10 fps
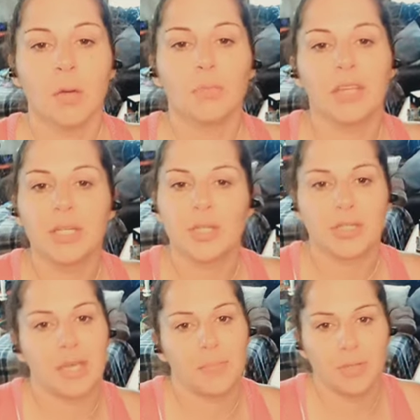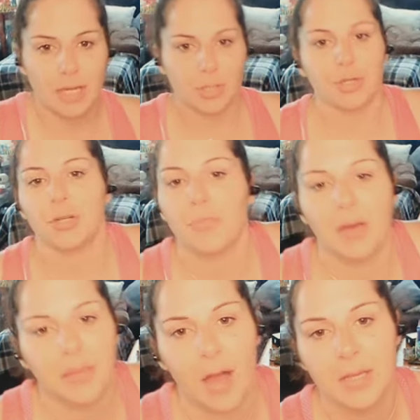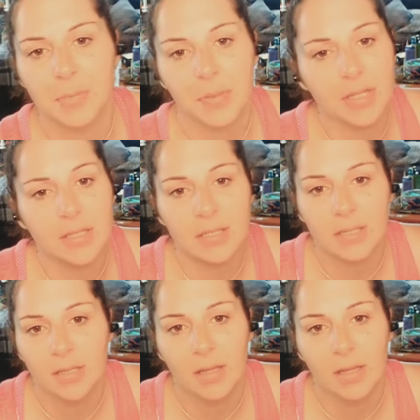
Please just keep your denture in your mouth, guys. Please.